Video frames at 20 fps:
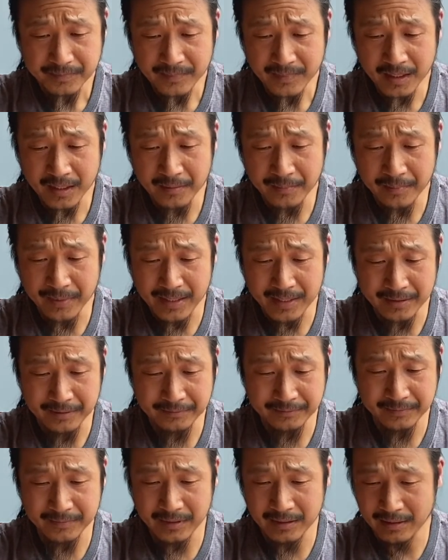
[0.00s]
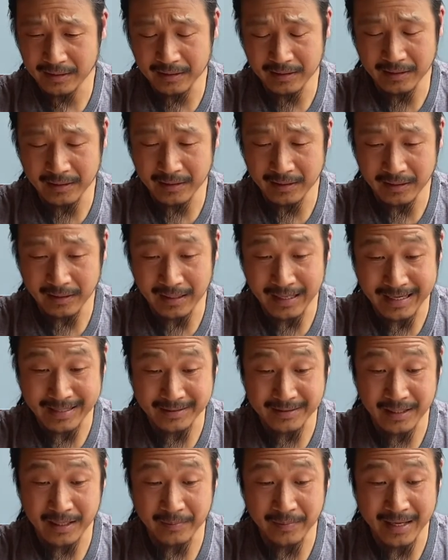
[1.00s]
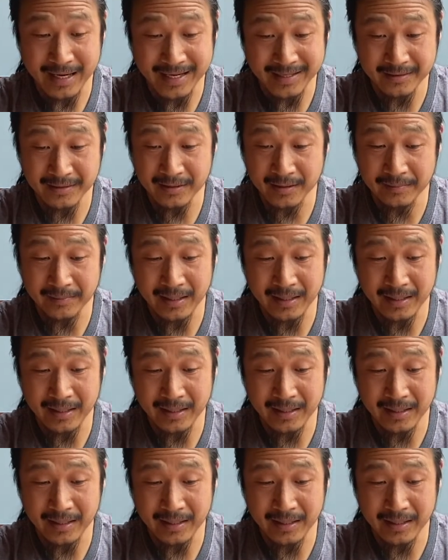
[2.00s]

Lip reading: But last time I asked them,